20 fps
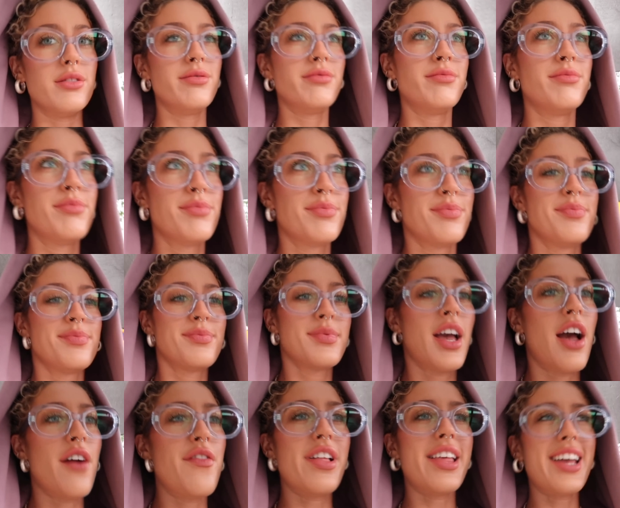
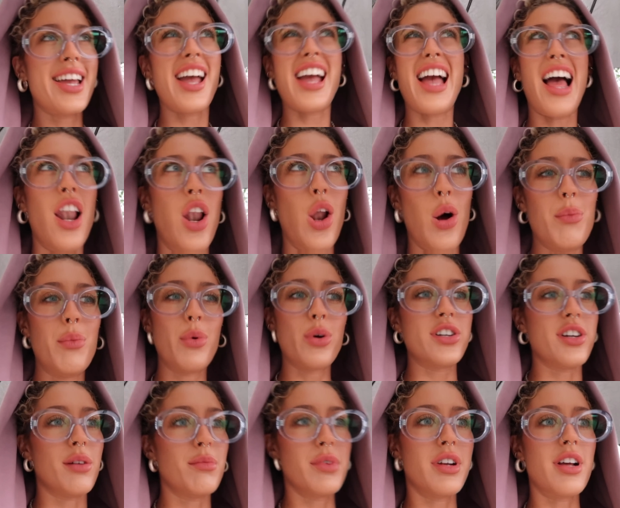I feel like I get a lot more
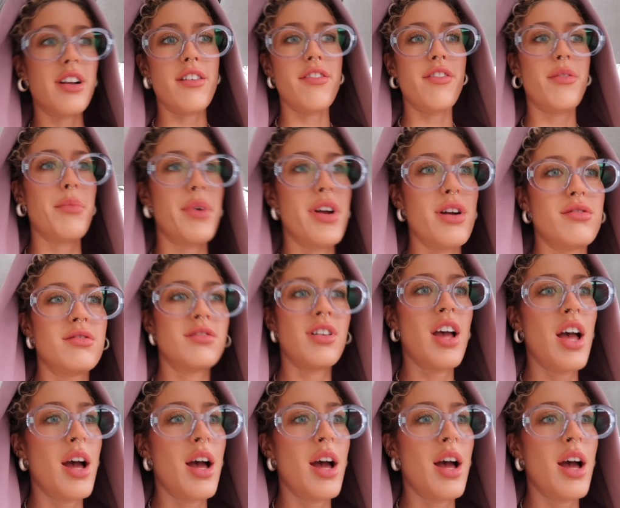done when I live on my own.